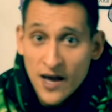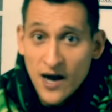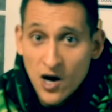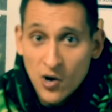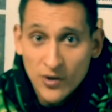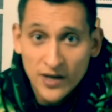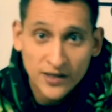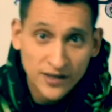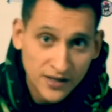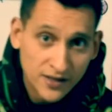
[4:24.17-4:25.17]
out and
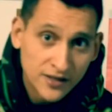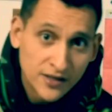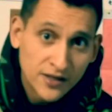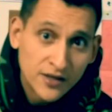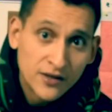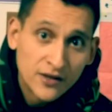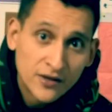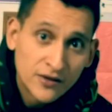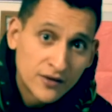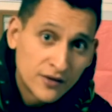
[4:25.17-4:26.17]
get
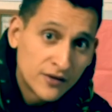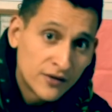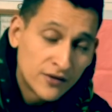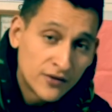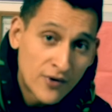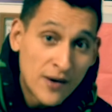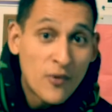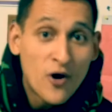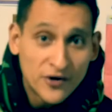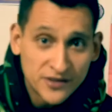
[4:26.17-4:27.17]
the right
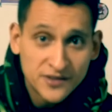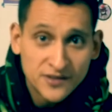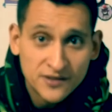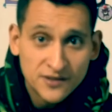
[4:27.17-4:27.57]
parts,